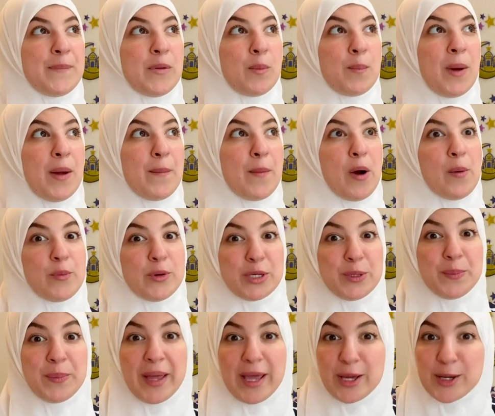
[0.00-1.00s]
my mom
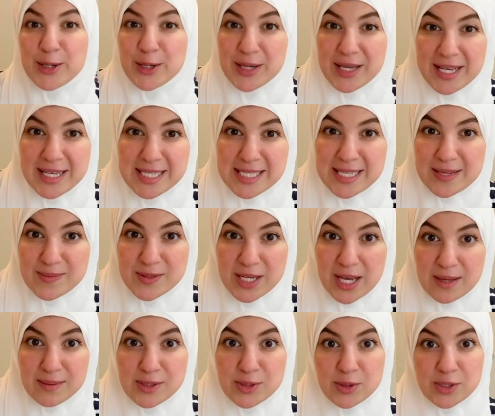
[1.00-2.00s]
would bake cookies
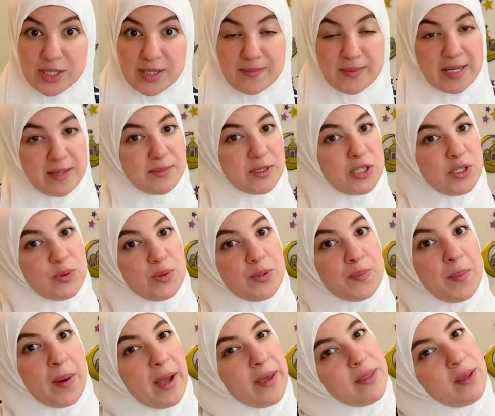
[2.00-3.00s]
sometimes, or sometimes she would
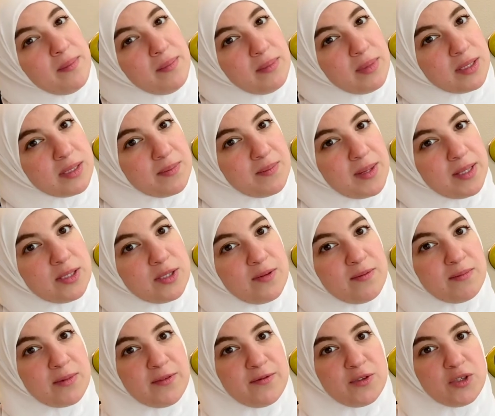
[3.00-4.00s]
buy them. It depends
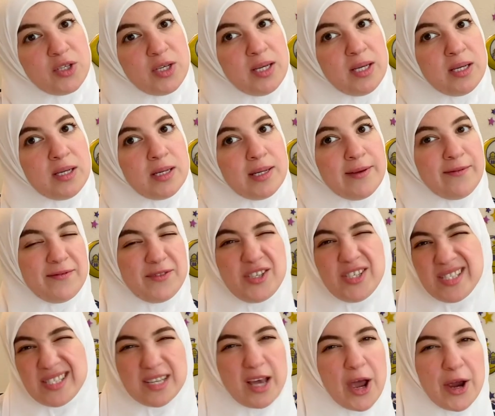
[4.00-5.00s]
on if
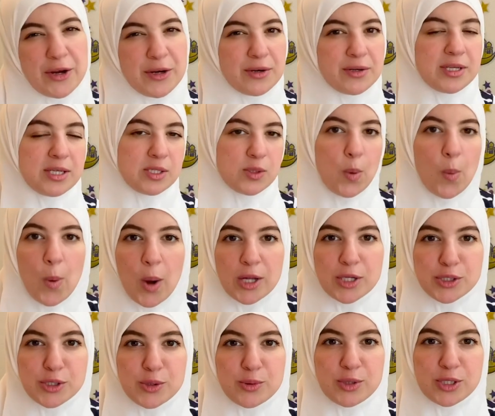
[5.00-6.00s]
she's tired or doesn't
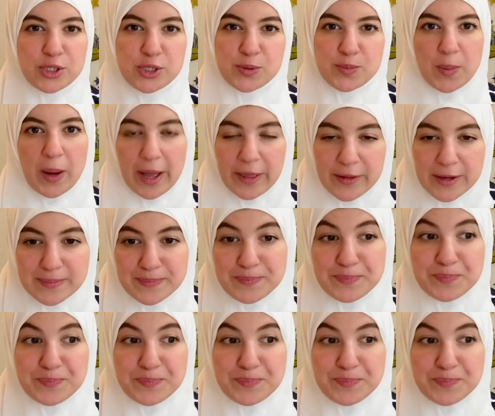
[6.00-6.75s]
want to, we just buy them.